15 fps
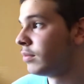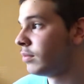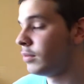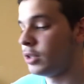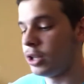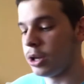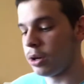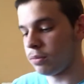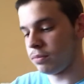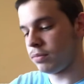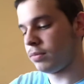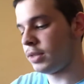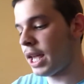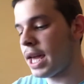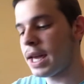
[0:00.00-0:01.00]
anyway,
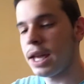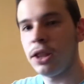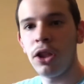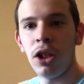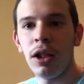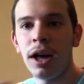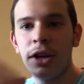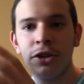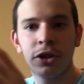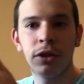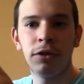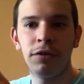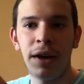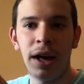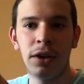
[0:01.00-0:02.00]
taking the logical
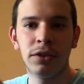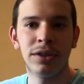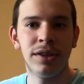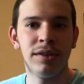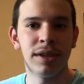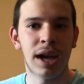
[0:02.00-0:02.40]
fallacies